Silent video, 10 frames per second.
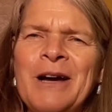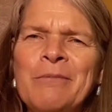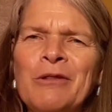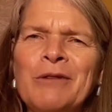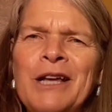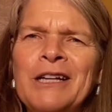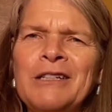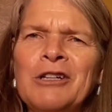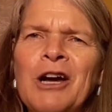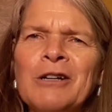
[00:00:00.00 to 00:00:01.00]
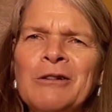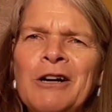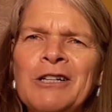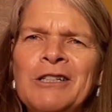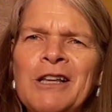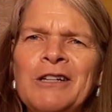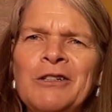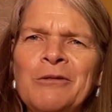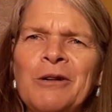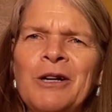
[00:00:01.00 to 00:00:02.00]
three-headed dog who guards the
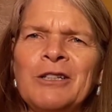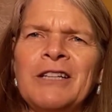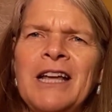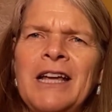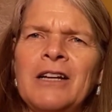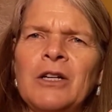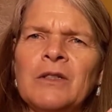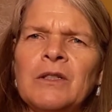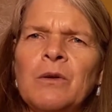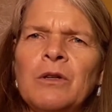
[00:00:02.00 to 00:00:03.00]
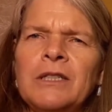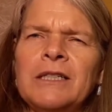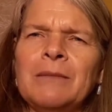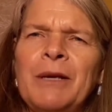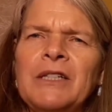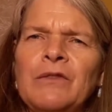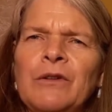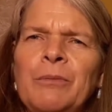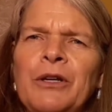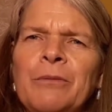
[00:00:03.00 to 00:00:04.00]
underworld, and also holding space
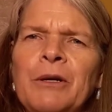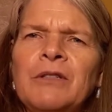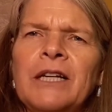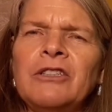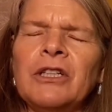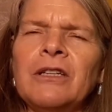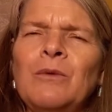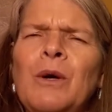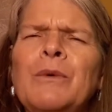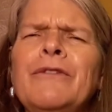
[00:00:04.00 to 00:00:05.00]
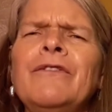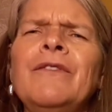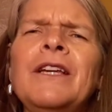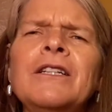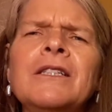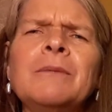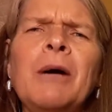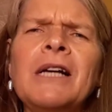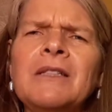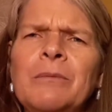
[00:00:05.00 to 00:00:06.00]
for pure potential in what we feel is
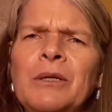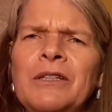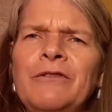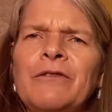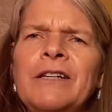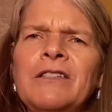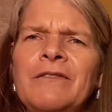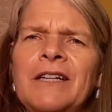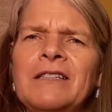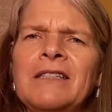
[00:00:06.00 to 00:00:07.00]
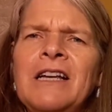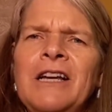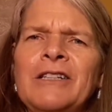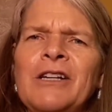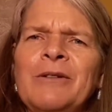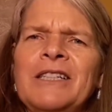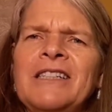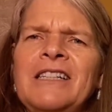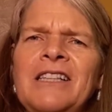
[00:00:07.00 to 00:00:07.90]
possible in front of us. So in a sense,